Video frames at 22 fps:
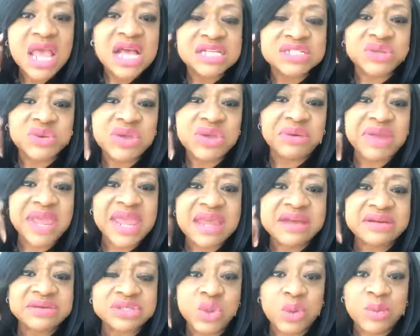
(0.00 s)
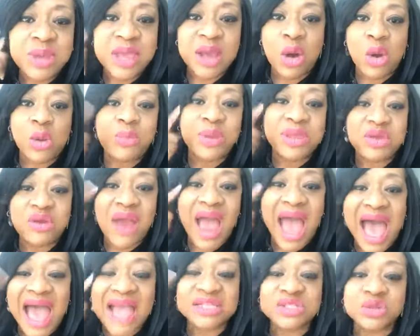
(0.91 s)
So your ears will be open, your
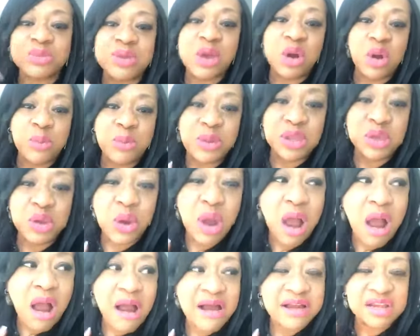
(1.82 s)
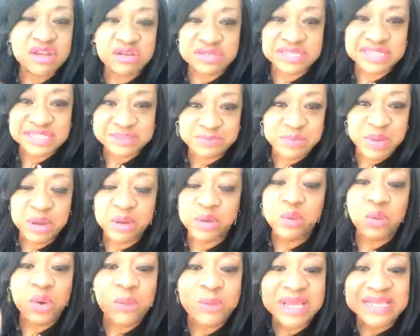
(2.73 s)
eyes will be open, your heart, your
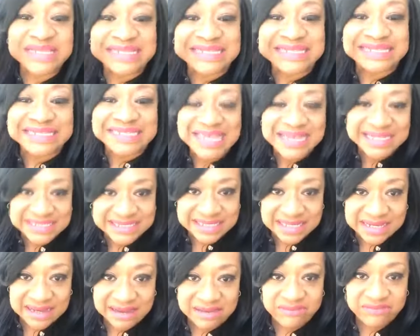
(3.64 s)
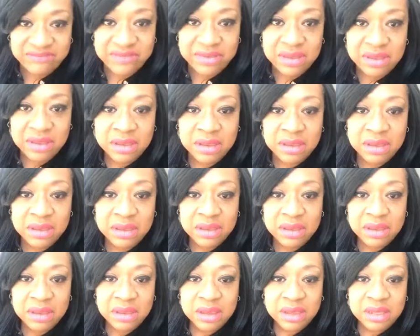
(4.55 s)
spirit will be sensitive
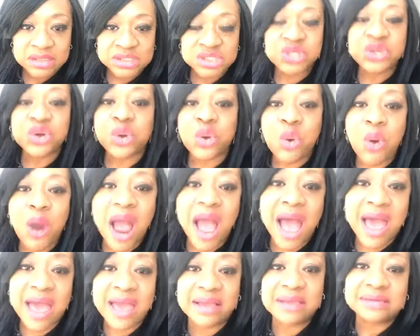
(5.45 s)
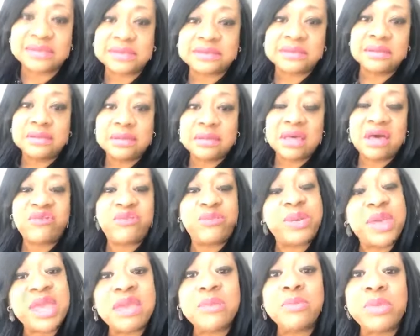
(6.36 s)
to the cries of
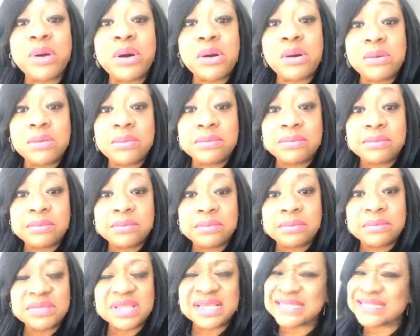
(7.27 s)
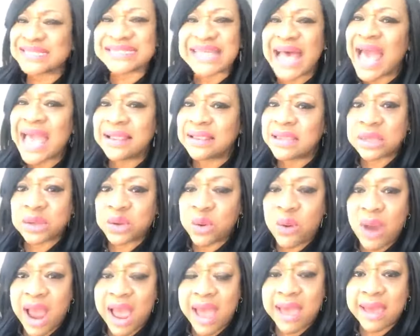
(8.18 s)
people, the silent
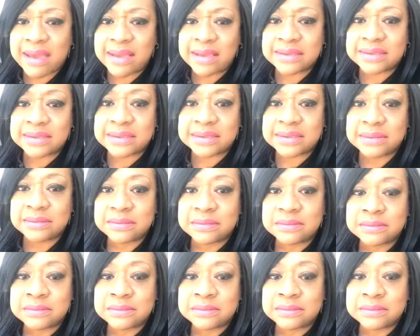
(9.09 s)
cries.